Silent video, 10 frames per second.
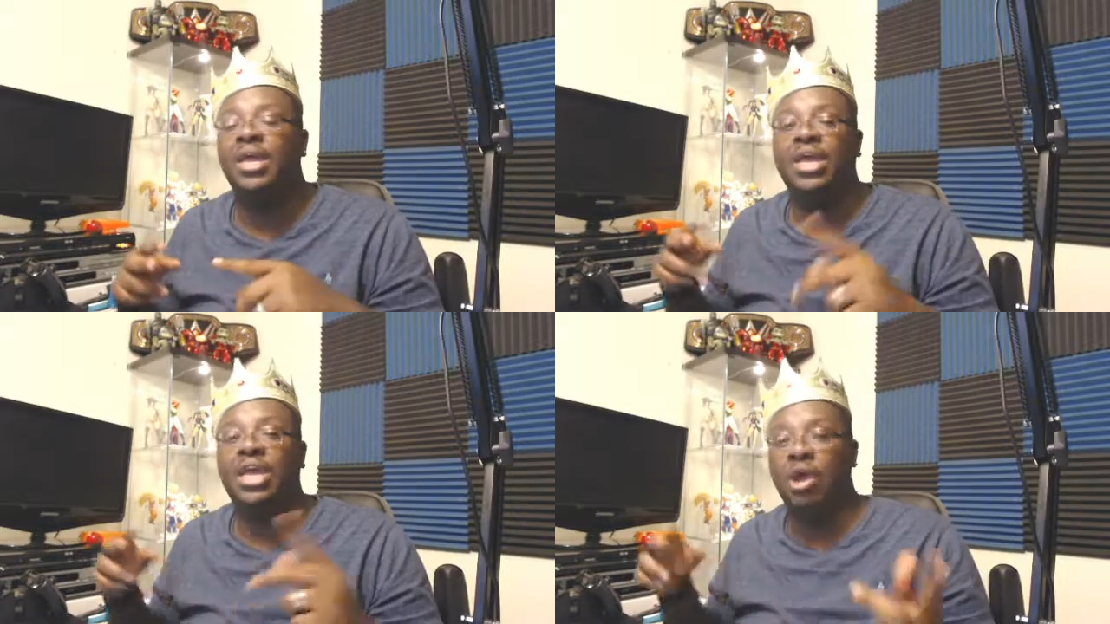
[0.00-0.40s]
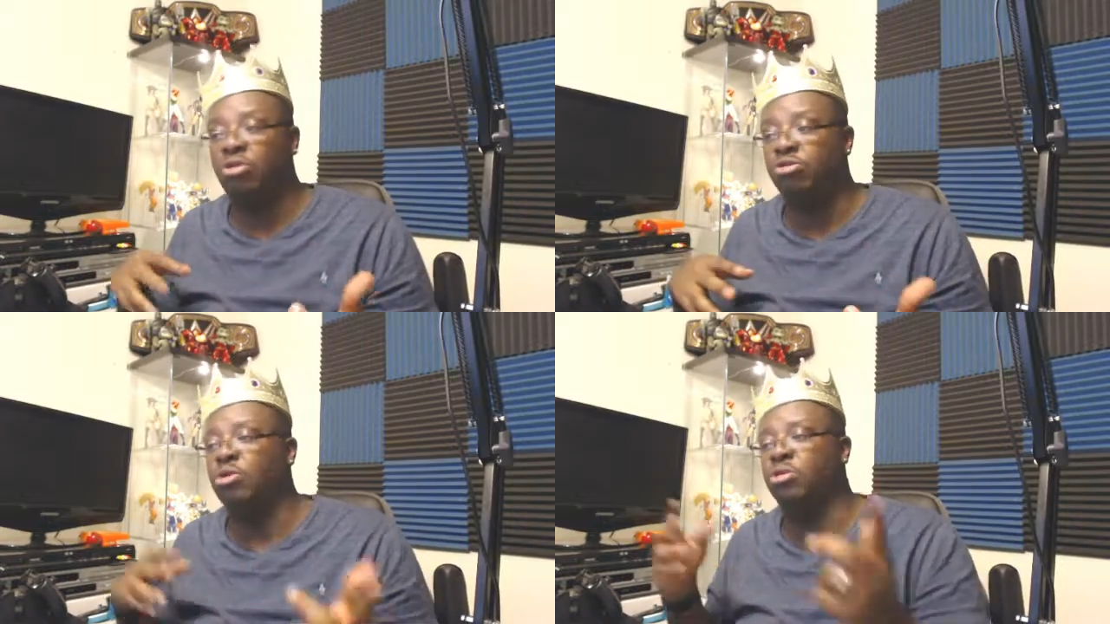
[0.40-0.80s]
he
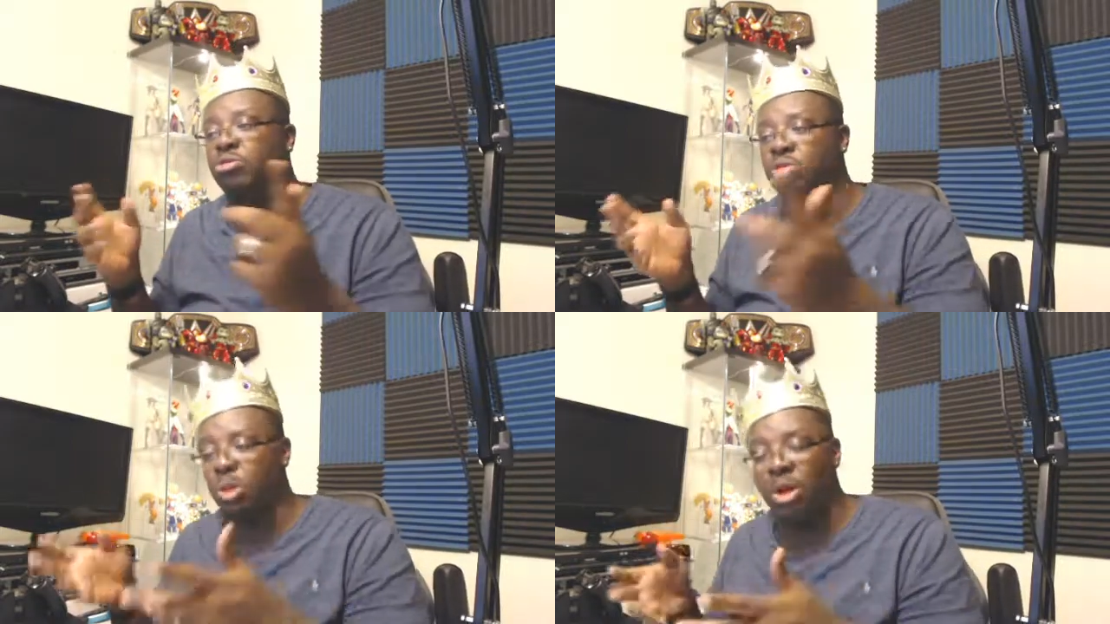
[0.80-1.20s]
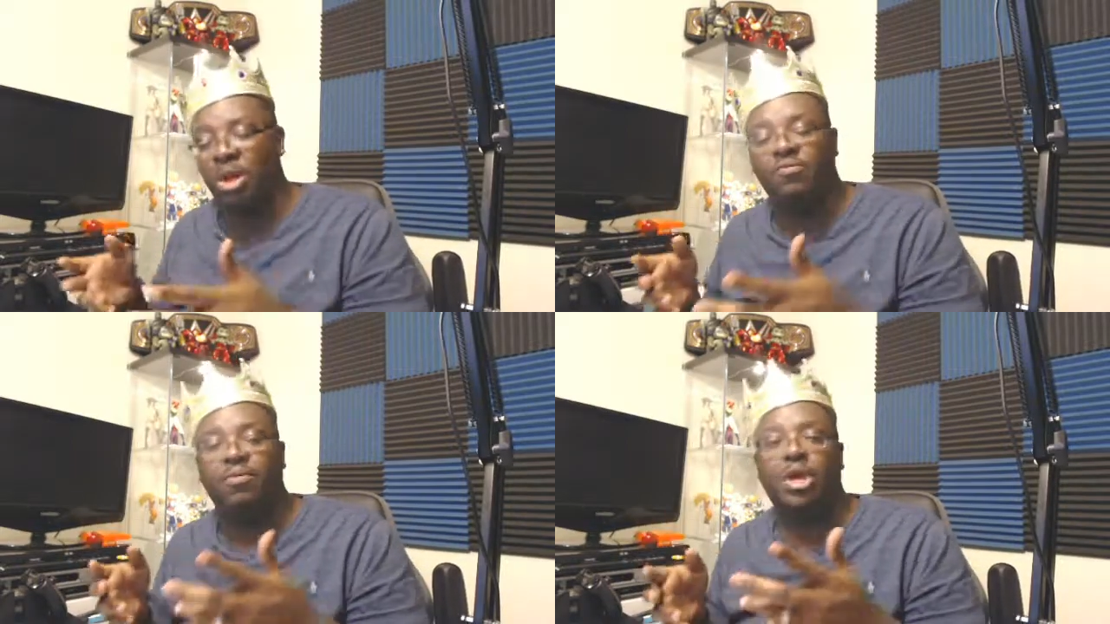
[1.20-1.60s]
also goes through the
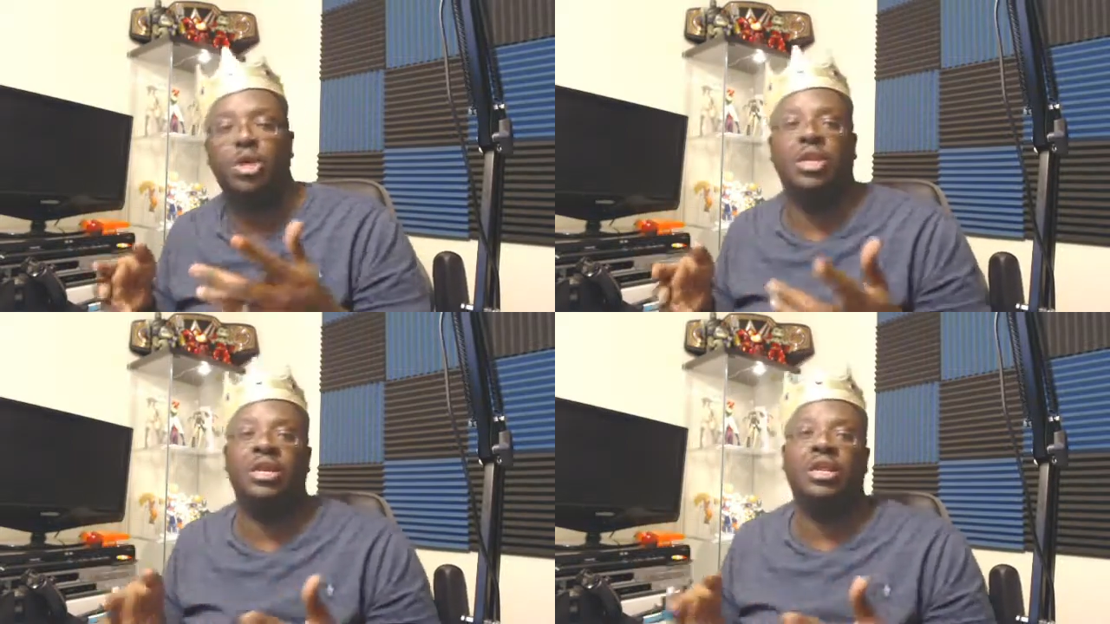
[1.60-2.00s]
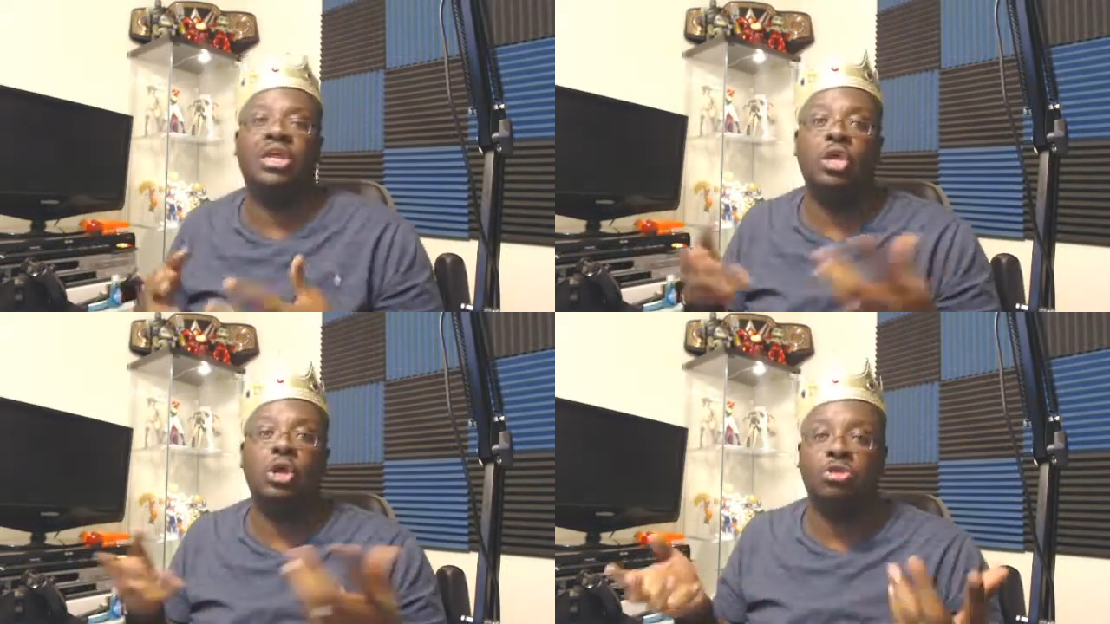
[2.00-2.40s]
transformation and
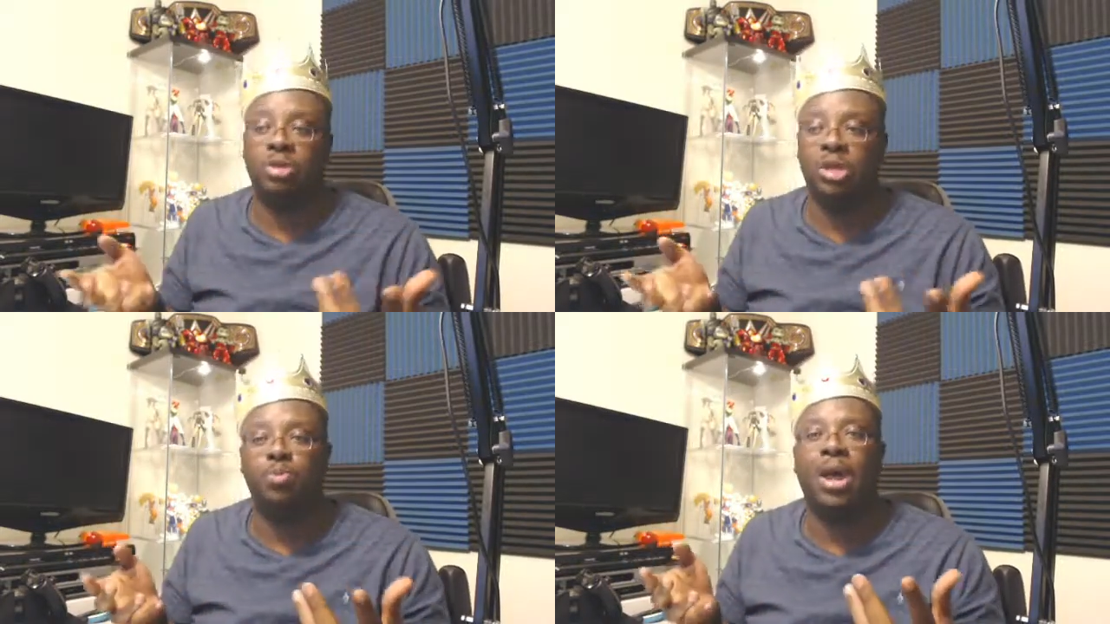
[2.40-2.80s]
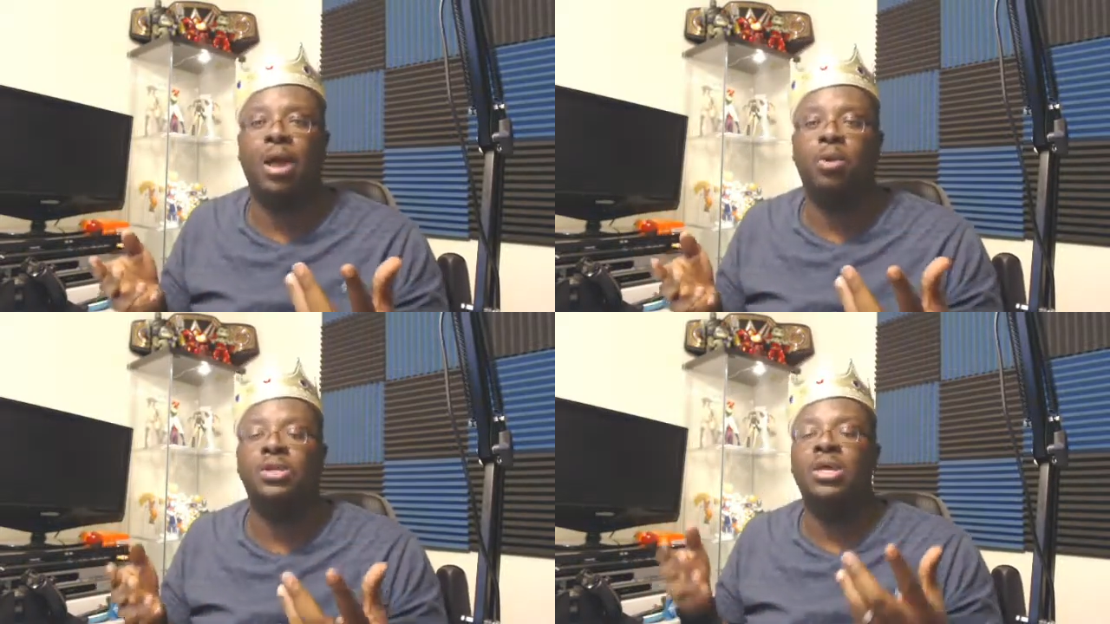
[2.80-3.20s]
he also gets
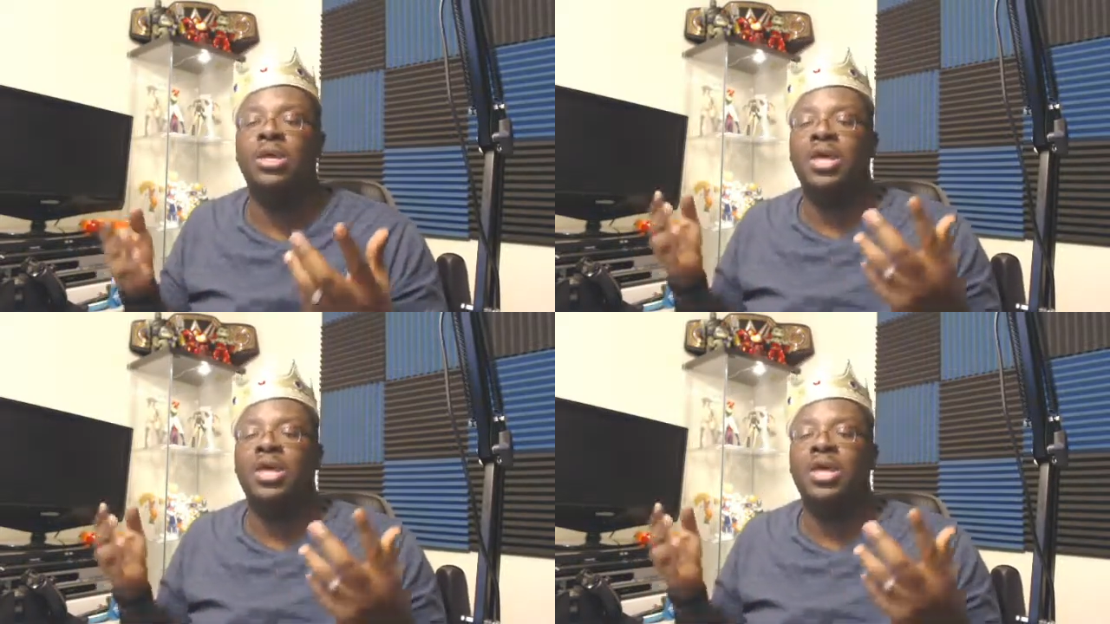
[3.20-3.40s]
powers.